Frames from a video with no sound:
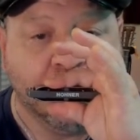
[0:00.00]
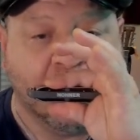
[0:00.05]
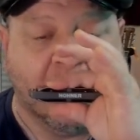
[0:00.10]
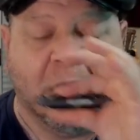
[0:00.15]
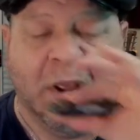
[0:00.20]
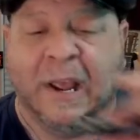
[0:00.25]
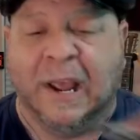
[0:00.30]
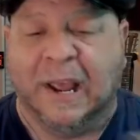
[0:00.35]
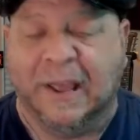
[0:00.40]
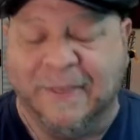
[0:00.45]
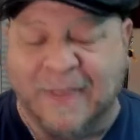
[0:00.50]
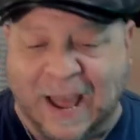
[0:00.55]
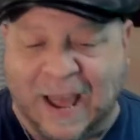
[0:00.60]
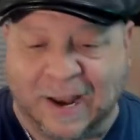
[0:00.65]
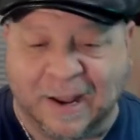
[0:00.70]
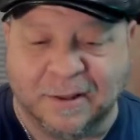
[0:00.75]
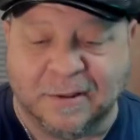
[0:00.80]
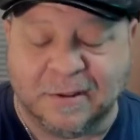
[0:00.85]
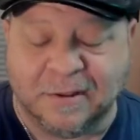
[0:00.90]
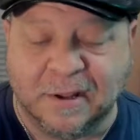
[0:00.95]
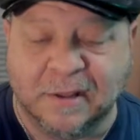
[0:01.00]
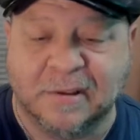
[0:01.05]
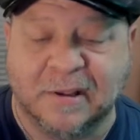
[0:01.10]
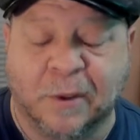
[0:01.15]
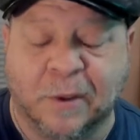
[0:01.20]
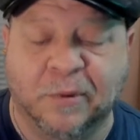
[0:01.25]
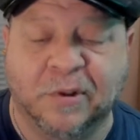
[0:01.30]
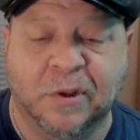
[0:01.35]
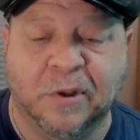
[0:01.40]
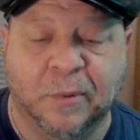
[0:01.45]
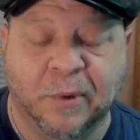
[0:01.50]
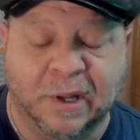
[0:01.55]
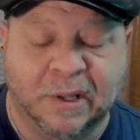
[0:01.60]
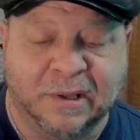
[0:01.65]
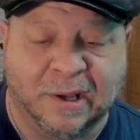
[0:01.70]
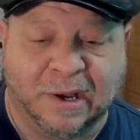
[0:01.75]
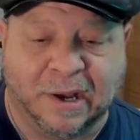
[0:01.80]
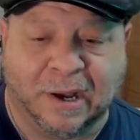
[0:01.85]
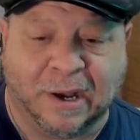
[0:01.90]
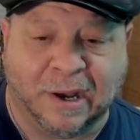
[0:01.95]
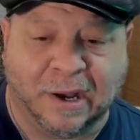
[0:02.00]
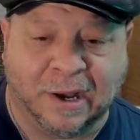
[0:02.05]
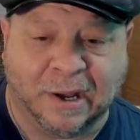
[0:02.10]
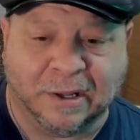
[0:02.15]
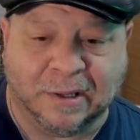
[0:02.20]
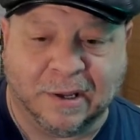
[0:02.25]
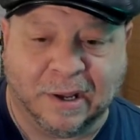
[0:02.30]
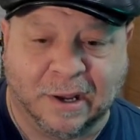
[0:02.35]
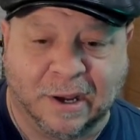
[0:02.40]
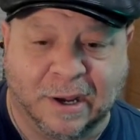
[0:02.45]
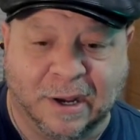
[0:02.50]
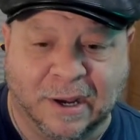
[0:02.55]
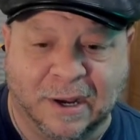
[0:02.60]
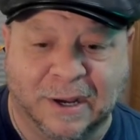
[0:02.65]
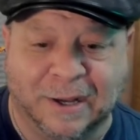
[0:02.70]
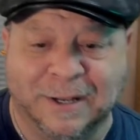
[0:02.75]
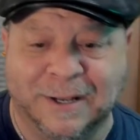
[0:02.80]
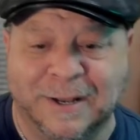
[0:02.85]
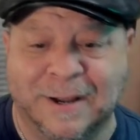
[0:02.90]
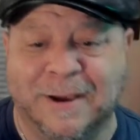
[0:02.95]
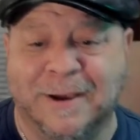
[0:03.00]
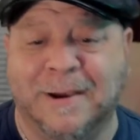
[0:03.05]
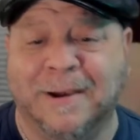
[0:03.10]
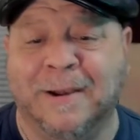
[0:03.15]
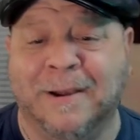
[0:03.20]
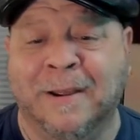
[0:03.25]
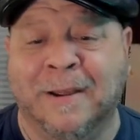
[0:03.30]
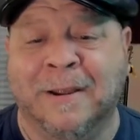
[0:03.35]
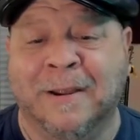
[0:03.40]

In that instance, I was doing a ta, ta, ta,